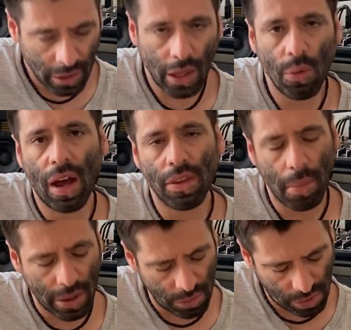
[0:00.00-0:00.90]
Then we have the
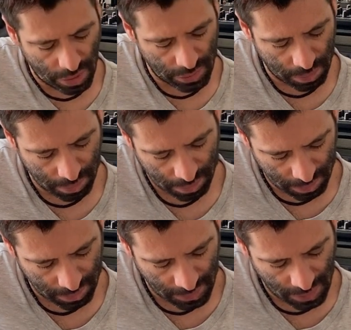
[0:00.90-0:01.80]
minor third.
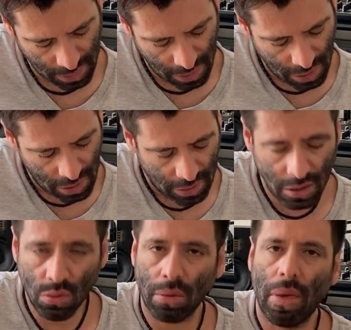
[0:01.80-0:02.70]
This
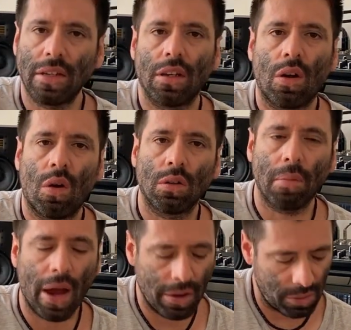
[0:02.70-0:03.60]
is what makes the chord
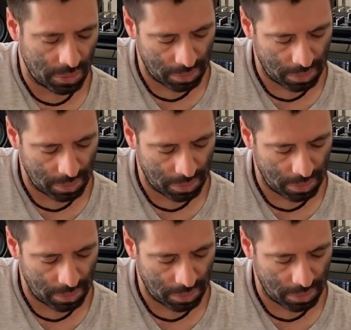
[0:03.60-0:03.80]
minor.